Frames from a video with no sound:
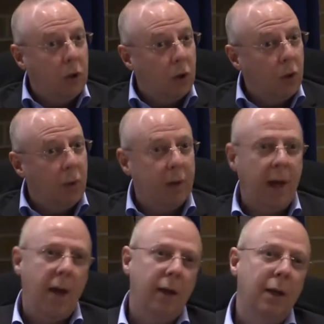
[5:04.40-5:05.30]
we do,
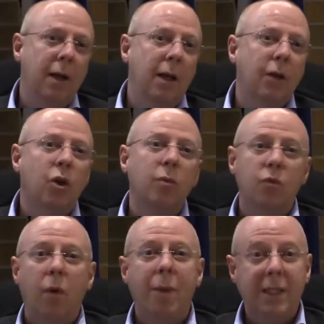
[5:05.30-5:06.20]
and in terms
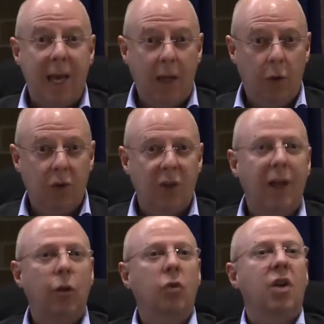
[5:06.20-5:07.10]
of what my day looks
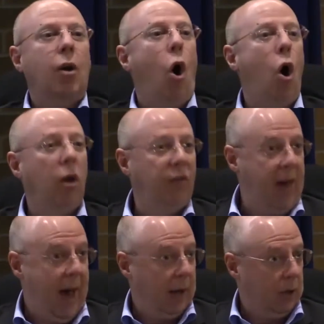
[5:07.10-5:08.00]
like, it looks like all of
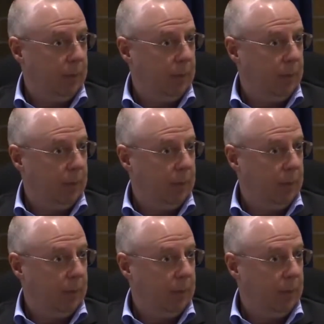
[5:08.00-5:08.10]
that.